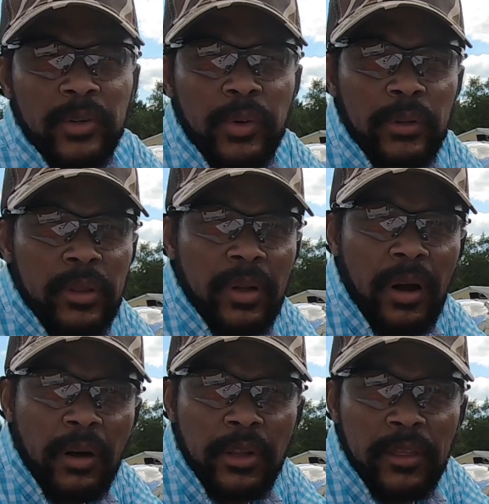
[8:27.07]
to
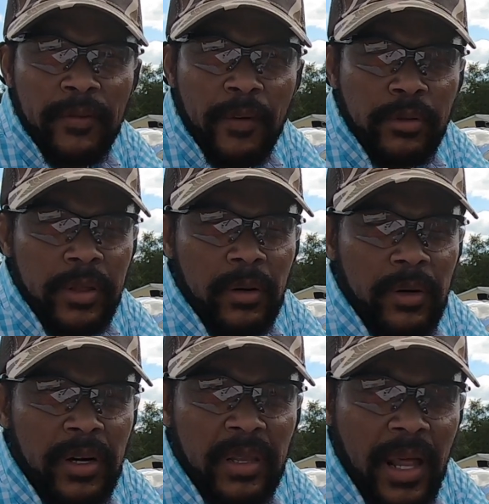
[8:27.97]
install this versatile
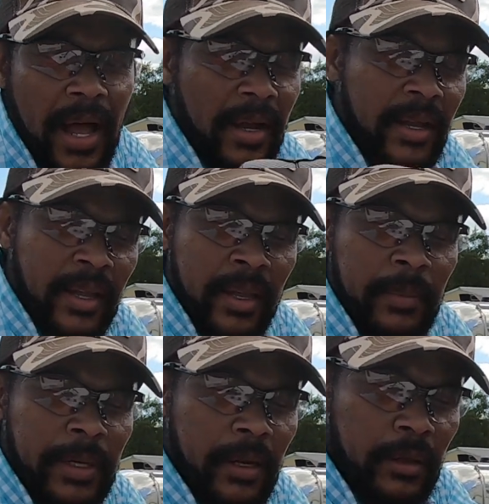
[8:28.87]
hood lock
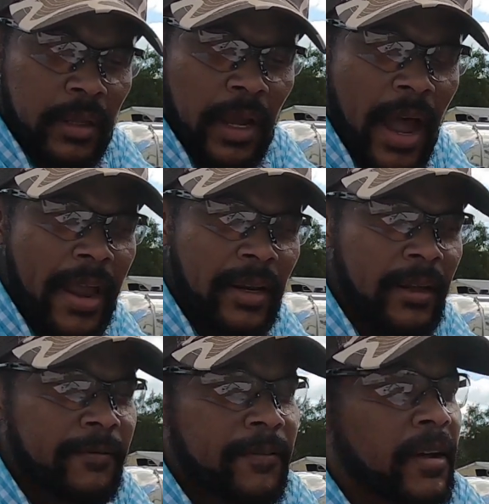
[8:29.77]
because the
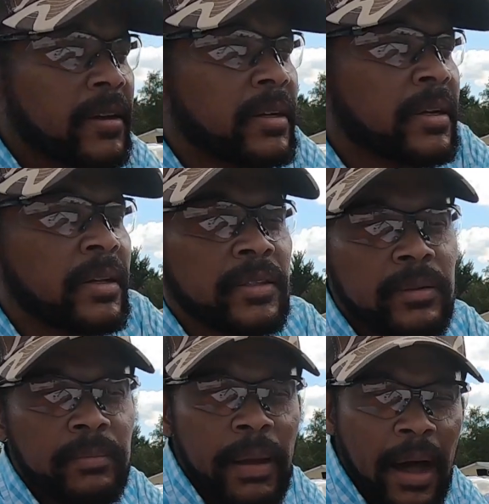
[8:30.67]
Hi-Lift
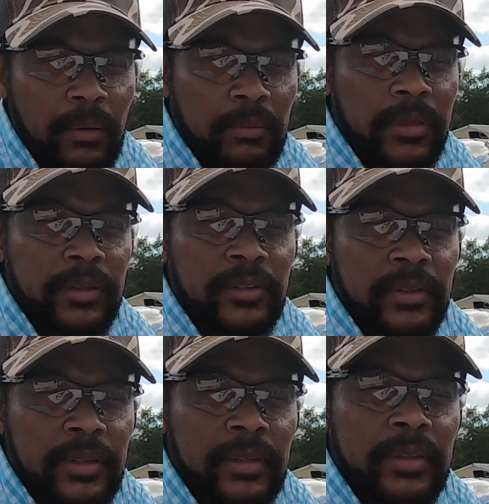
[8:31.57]
mounts,
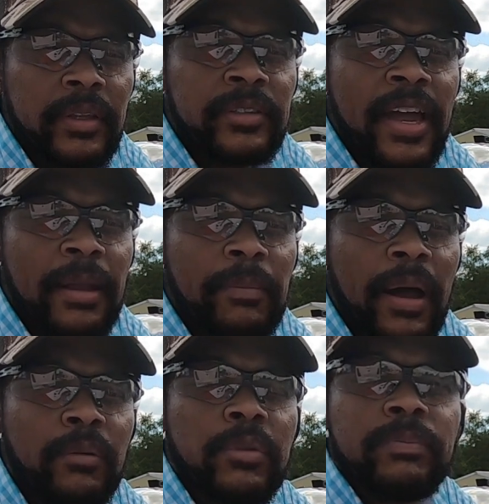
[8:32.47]
the jack
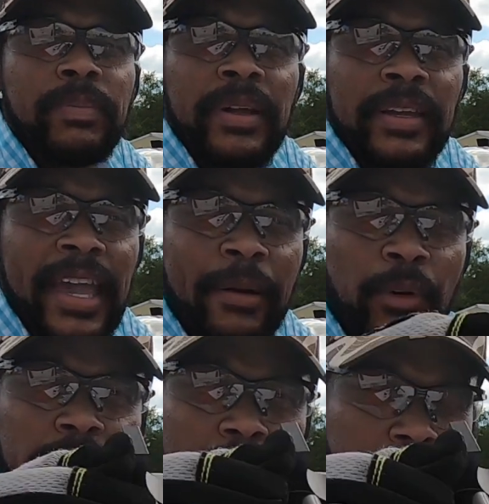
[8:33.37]
mounts, came
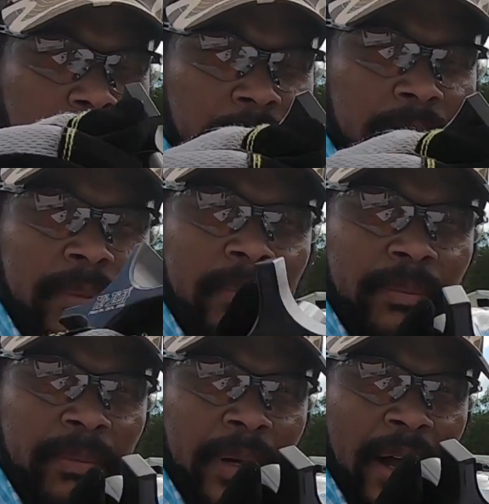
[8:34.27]
with this
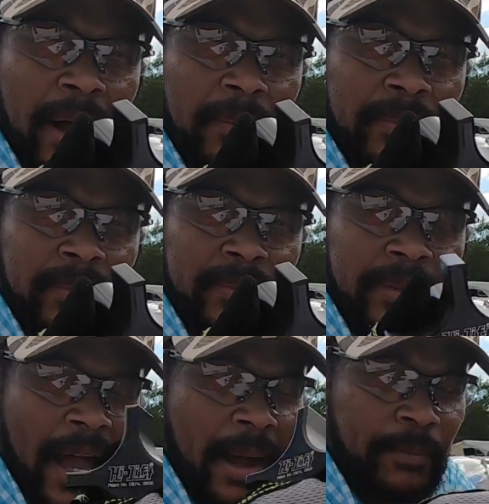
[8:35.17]

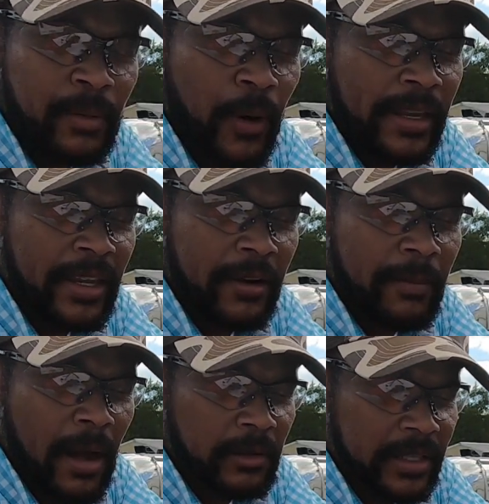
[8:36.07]
knob right here,
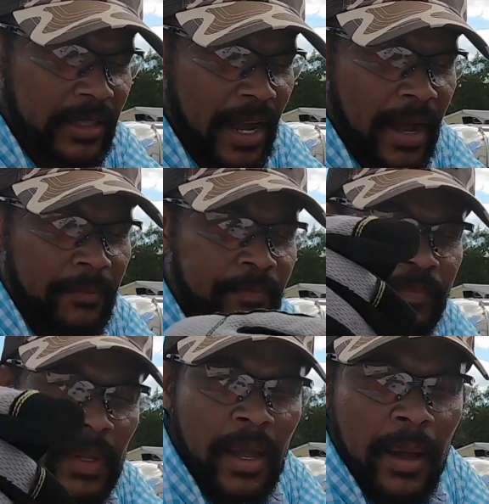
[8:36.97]
mounting knob.
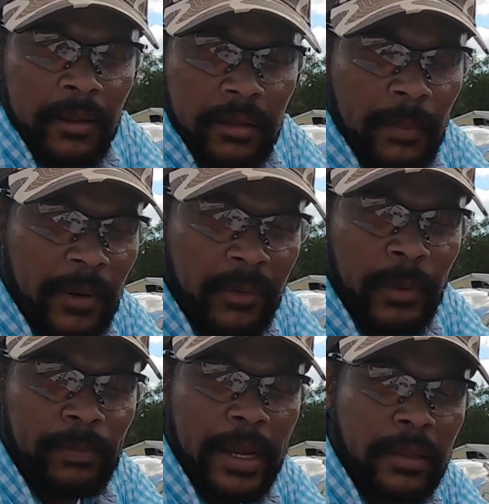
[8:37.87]
So I'm going to
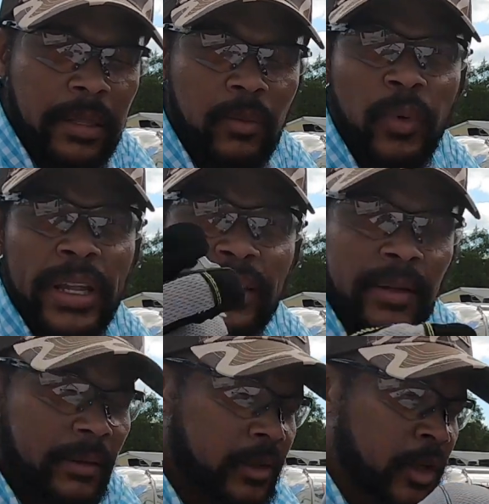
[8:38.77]
replace it with
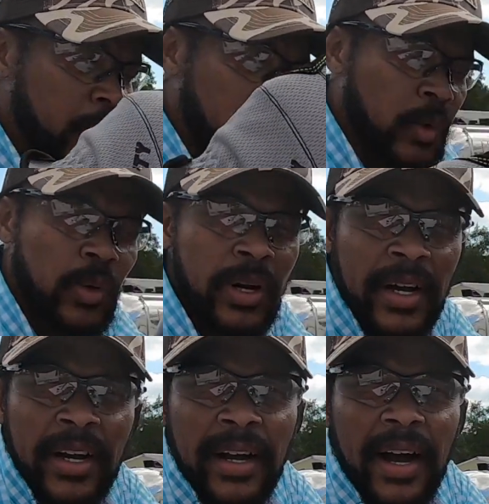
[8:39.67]
two
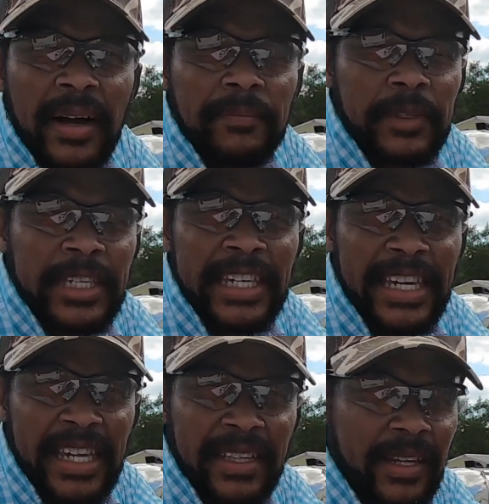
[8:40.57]

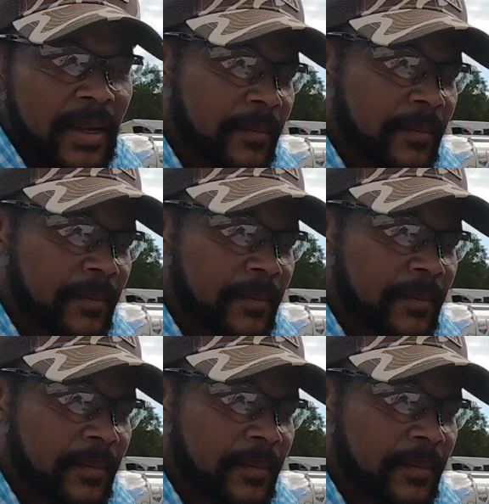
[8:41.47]
keyed